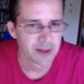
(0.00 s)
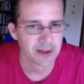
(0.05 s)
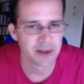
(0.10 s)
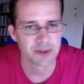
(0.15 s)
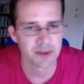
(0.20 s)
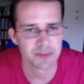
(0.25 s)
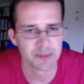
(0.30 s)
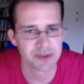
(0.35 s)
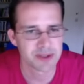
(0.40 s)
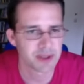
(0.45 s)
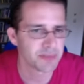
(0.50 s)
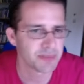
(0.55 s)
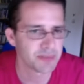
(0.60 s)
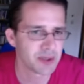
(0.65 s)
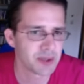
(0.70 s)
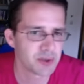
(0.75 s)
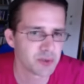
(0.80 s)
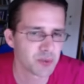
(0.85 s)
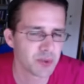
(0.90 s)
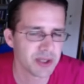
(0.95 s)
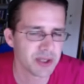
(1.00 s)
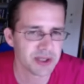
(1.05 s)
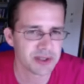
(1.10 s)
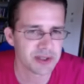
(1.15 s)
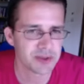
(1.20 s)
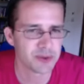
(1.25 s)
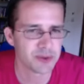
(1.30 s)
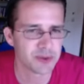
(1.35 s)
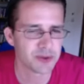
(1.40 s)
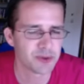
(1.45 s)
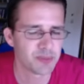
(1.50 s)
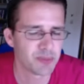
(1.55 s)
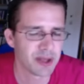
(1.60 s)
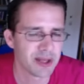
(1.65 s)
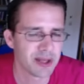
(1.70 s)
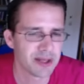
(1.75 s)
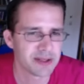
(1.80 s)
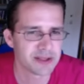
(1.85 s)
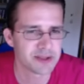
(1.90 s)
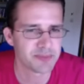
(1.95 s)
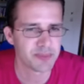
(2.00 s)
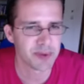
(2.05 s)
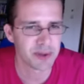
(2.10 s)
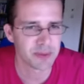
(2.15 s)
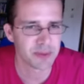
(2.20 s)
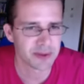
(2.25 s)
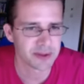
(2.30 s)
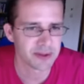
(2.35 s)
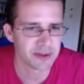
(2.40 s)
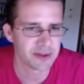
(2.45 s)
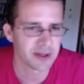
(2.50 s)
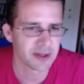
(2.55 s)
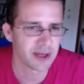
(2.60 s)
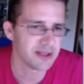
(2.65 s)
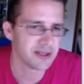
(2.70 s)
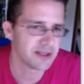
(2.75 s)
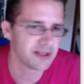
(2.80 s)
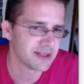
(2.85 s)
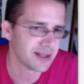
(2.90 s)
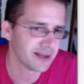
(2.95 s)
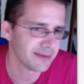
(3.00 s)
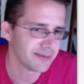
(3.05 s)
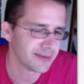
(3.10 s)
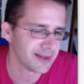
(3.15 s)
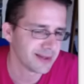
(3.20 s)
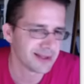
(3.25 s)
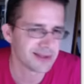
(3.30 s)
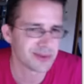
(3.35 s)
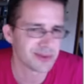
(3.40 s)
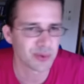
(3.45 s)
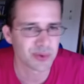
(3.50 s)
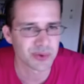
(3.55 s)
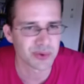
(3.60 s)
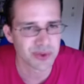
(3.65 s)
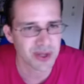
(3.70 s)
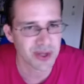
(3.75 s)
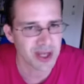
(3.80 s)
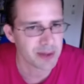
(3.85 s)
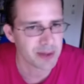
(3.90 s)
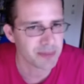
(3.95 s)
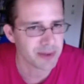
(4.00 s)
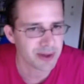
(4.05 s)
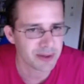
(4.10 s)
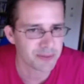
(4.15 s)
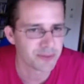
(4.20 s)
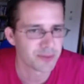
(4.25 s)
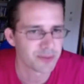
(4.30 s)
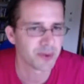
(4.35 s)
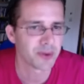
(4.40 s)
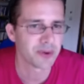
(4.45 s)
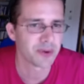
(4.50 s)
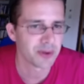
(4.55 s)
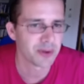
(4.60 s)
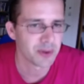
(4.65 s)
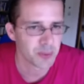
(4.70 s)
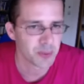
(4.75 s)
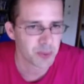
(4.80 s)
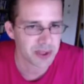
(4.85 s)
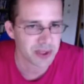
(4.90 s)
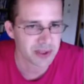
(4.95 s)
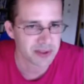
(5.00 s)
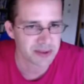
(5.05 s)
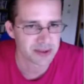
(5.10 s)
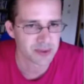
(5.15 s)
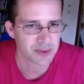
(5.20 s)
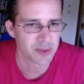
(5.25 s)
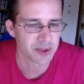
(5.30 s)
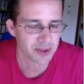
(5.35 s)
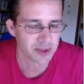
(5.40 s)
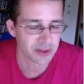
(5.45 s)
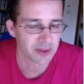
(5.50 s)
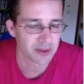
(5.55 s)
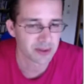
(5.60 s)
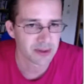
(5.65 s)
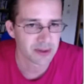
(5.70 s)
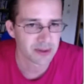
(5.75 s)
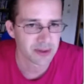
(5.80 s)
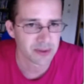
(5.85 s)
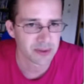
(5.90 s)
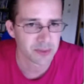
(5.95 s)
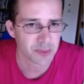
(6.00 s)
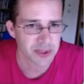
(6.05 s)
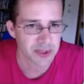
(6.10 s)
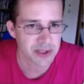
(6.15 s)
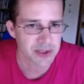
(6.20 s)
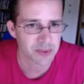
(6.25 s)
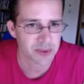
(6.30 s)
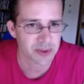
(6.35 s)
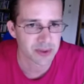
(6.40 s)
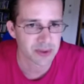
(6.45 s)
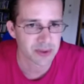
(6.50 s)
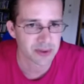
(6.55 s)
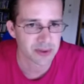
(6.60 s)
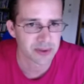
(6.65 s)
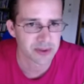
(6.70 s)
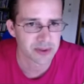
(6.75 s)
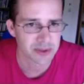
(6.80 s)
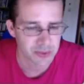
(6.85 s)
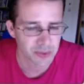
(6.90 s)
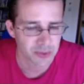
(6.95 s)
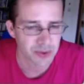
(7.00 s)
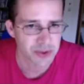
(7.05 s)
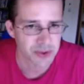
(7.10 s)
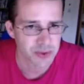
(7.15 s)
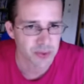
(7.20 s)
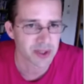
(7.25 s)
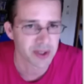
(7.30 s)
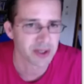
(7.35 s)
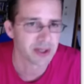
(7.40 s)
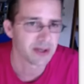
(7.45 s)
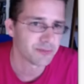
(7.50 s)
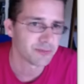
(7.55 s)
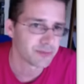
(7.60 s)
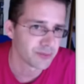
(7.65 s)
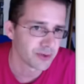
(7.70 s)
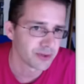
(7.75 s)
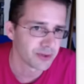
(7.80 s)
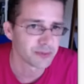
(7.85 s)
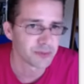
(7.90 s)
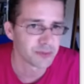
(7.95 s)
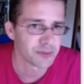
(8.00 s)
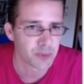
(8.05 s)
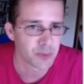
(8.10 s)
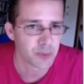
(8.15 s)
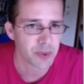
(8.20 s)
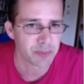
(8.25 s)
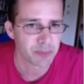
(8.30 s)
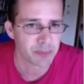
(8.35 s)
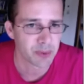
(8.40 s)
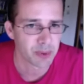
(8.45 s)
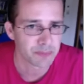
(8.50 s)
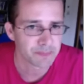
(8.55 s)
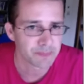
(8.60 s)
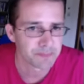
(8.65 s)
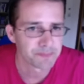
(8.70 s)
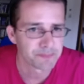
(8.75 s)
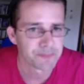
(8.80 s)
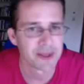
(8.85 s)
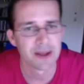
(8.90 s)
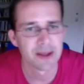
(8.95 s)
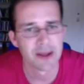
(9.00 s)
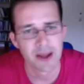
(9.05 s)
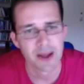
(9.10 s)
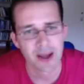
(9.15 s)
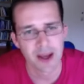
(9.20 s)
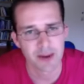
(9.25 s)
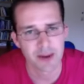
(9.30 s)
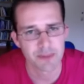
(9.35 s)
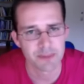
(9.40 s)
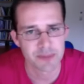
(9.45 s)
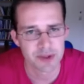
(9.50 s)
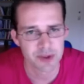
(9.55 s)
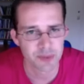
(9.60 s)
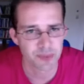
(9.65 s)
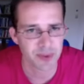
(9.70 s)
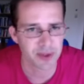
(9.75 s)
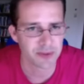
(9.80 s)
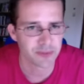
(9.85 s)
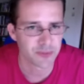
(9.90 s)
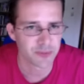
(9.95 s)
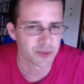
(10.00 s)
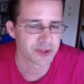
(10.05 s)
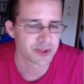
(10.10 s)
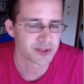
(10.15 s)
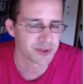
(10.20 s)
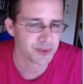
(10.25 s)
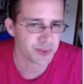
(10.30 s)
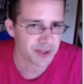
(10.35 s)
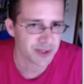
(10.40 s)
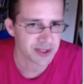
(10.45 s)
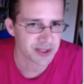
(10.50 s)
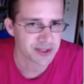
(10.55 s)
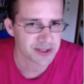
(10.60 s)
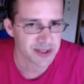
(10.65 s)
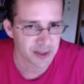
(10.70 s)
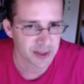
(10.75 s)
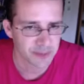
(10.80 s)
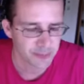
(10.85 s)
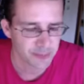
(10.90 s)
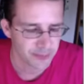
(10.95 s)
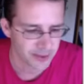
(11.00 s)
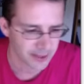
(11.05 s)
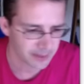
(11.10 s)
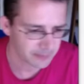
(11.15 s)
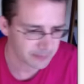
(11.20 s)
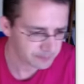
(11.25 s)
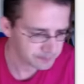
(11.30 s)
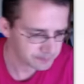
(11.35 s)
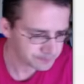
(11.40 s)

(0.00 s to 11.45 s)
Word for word: uh, but sometimes we need to play in the spirit. 97 is also aiming for a weak, uh, a weak uh, strong square in front of a weak pawn, and bishop a4 is doing the same thing.